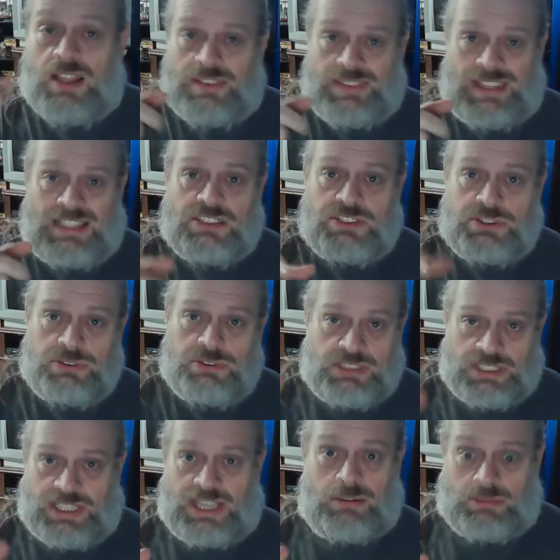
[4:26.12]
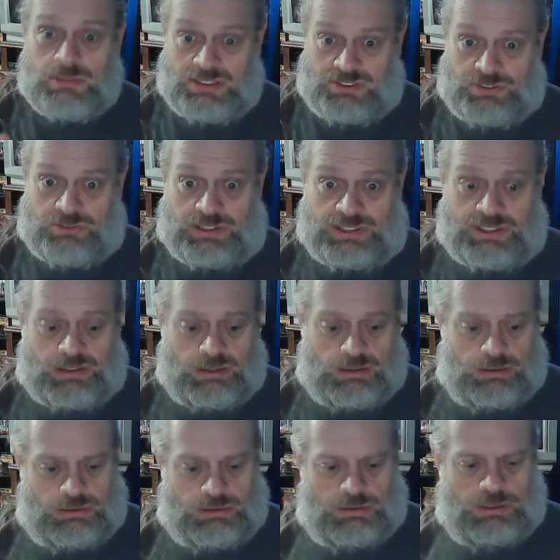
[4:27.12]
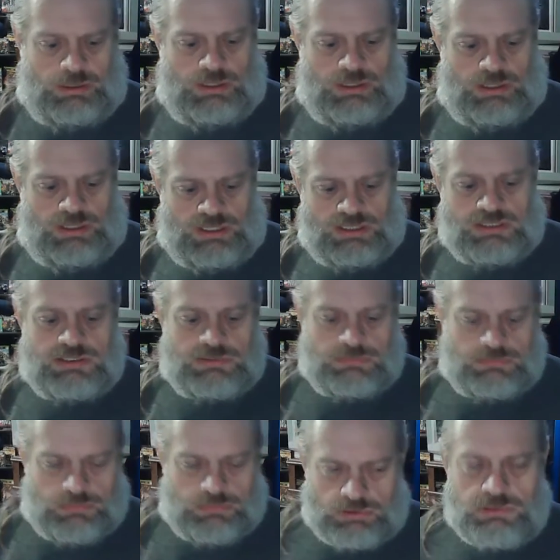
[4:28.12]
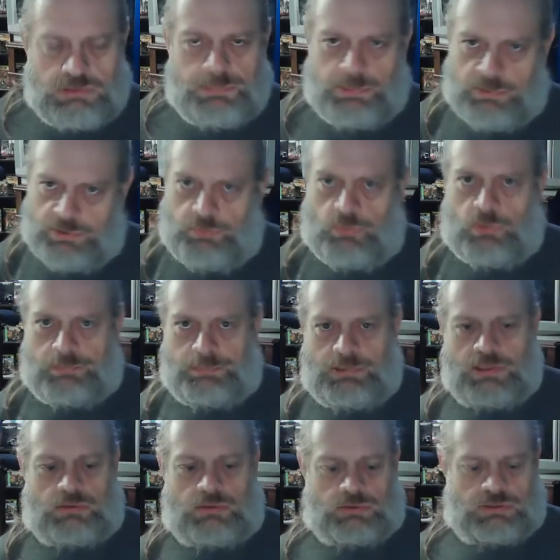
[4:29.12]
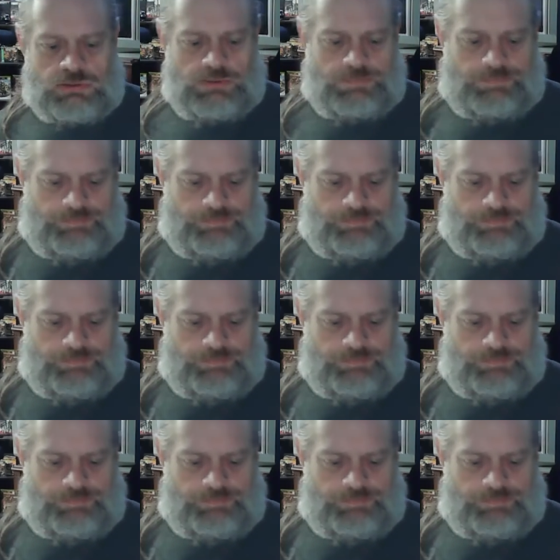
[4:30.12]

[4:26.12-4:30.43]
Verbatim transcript: That juice you can't really drink. It's those are pretty warm pickles.